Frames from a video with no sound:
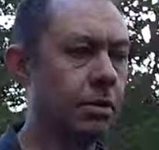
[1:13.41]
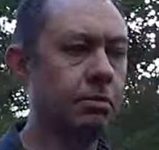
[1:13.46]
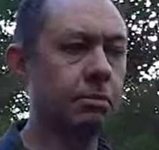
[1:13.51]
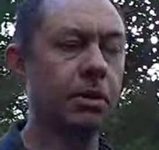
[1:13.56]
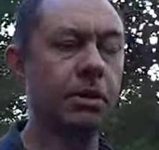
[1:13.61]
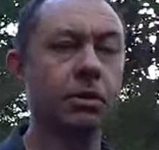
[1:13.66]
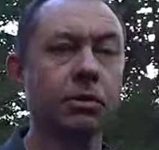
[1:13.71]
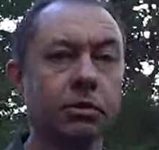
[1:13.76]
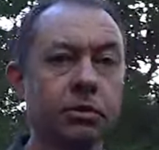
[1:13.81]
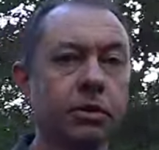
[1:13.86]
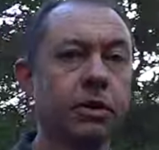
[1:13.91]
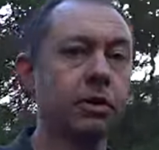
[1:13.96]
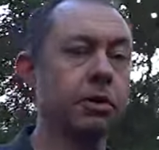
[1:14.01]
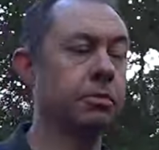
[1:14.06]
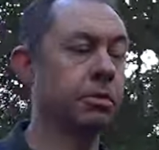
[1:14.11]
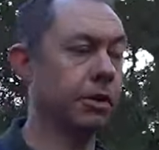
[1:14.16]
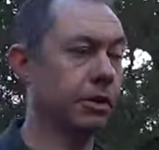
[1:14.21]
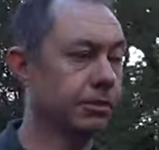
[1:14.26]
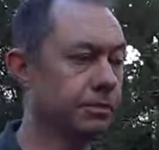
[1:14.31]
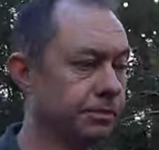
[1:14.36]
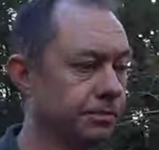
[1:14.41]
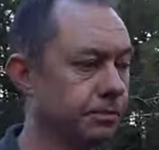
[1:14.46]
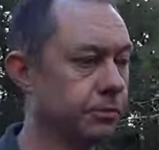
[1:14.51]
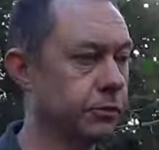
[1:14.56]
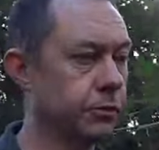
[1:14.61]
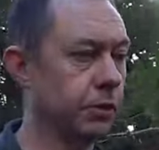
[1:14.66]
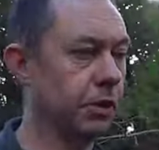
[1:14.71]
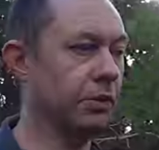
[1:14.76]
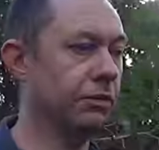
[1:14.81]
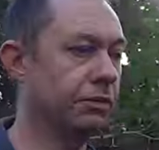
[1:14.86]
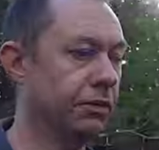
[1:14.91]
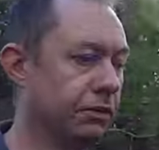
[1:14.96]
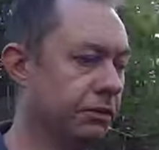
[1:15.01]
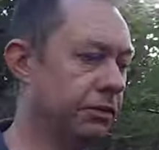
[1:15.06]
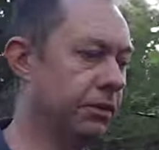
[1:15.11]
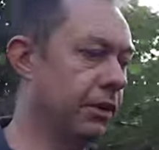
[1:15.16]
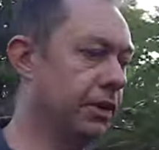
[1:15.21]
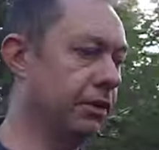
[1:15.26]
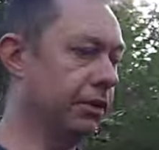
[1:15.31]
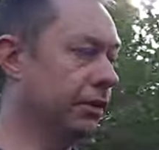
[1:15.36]
mid October
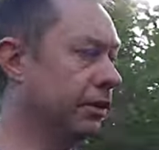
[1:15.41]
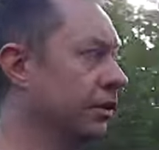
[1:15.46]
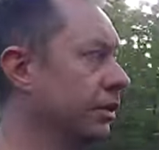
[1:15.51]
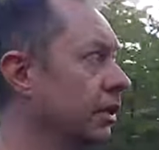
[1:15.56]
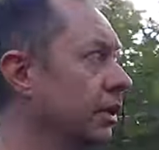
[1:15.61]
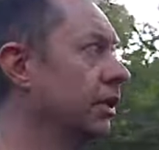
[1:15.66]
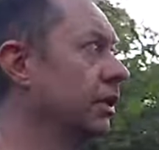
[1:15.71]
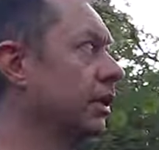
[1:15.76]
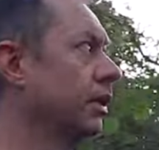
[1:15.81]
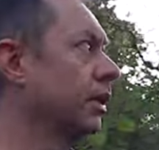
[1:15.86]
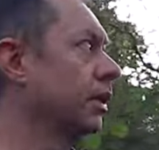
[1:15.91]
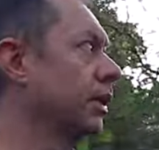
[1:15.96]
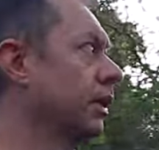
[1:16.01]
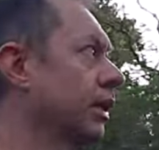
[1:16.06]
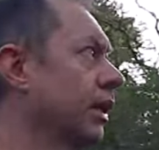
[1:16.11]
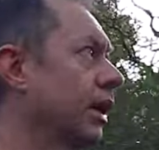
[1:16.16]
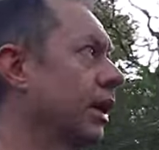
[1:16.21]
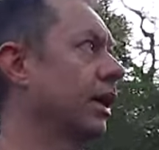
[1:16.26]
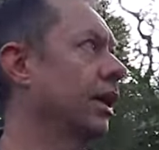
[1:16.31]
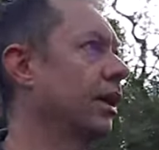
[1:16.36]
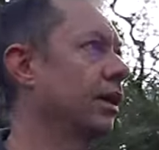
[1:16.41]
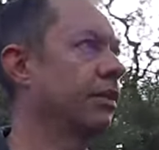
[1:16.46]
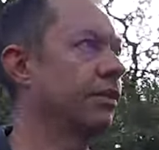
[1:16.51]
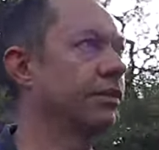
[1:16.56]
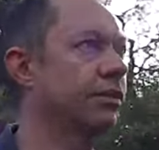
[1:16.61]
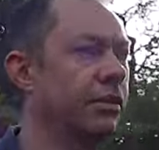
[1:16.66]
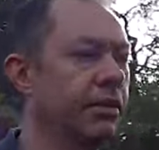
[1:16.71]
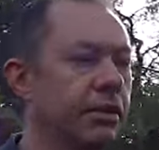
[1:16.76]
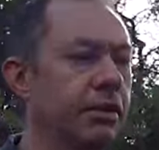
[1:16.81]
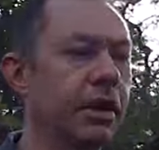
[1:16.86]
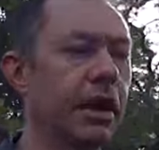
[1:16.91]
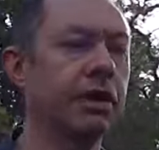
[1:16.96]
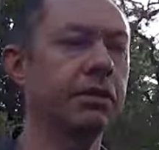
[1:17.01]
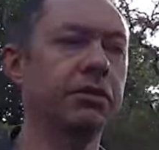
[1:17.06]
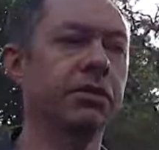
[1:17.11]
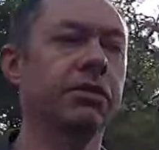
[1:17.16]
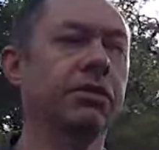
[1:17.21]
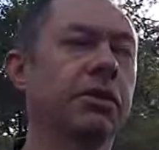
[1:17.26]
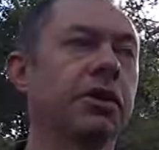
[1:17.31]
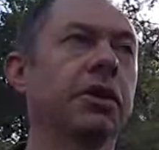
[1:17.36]
2015, and now's
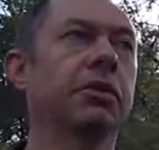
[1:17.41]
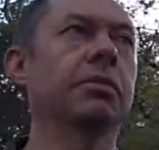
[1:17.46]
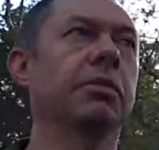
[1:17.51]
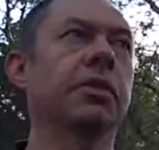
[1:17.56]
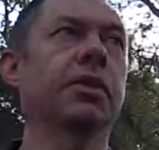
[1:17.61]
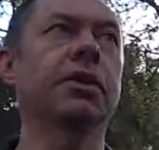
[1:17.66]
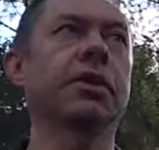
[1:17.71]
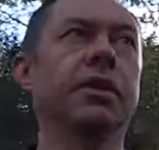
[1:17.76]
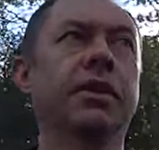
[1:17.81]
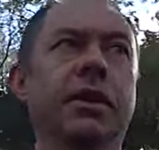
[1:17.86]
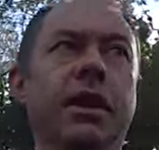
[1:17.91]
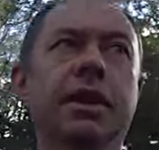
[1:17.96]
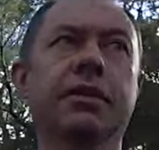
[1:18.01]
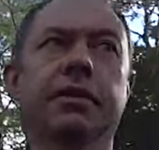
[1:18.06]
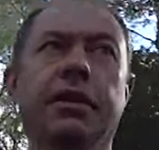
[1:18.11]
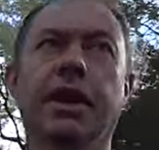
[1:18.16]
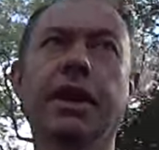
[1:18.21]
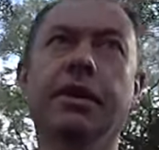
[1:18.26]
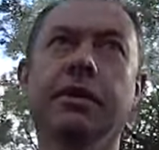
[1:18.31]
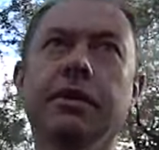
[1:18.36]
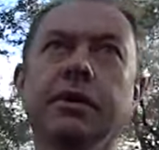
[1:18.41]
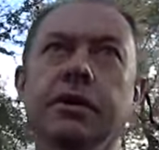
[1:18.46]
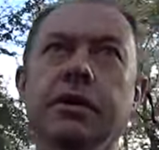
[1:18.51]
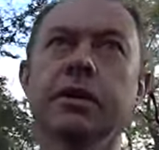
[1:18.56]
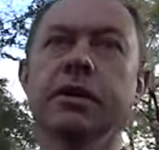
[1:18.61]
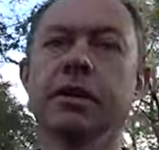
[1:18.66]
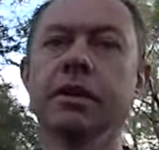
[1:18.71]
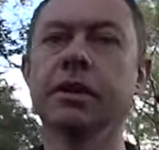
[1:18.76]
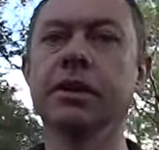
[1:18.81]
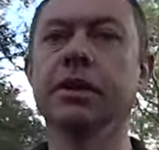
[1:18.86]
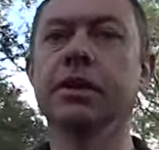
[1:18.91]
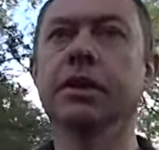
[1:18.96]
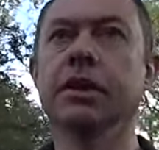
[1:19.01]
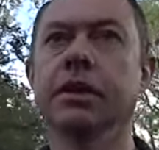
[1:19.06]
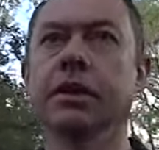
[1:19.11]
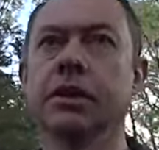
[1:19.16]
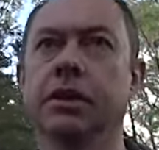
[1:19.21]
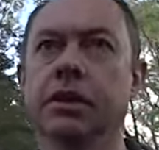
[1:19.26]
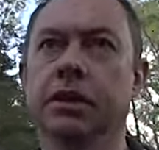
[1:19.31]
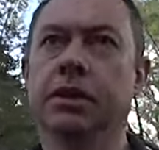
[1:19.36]
the time that I can get out,
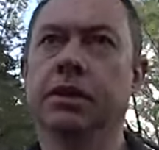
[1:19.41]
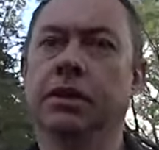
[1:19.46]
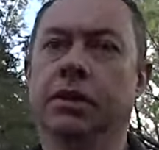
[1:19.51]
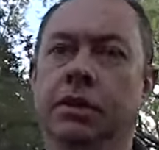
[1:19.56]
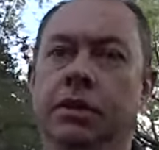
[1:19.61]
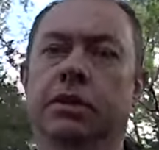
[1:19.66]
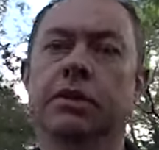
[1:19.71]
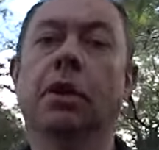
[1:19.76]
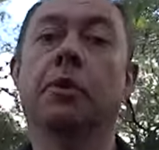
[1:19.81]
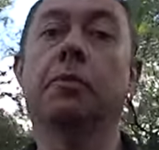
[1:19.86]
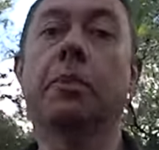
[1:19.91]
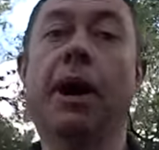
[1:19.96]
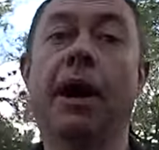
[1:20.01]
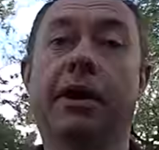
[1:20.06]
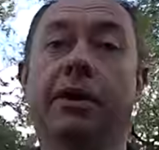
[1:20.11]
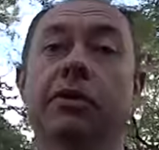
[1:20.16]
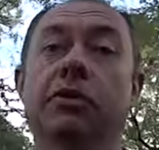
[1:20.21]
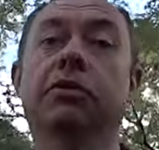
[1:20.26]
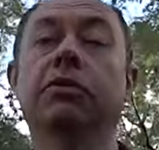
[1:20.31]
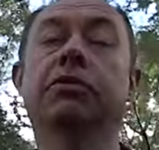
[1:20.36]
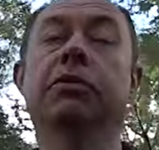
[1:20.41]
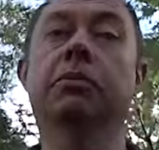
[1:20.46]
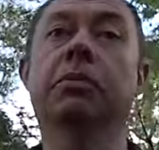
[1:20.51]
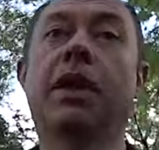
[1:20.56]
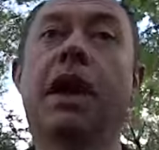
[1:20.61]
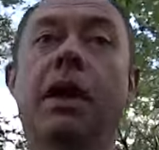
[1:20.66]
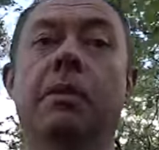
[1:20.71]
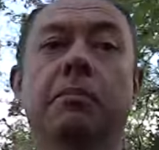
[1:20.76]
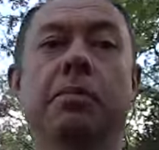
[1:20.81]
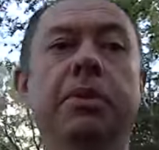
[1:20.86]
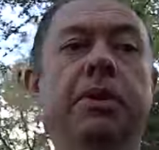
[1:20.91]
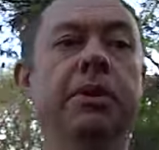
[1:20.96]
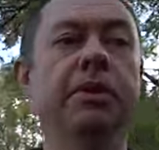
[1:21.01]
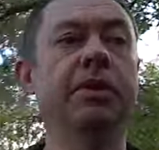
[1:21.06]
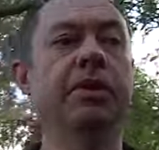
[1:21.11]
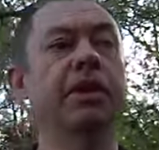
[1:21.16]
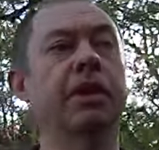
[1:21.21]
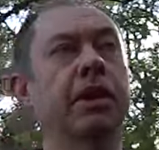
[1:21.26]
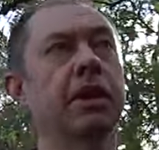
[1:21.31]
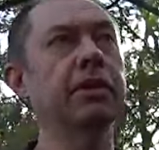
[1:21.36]
go back and do some camping
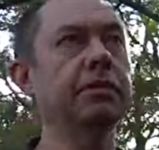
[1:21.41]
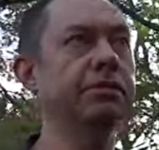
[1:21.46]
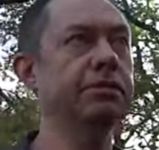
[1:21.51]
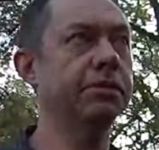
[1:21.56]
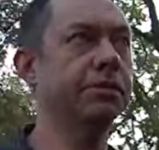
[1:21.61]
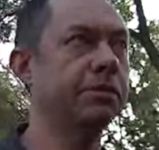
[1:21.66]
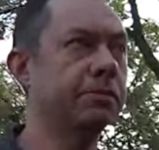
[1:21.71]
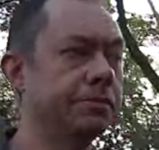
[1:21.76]
that I love,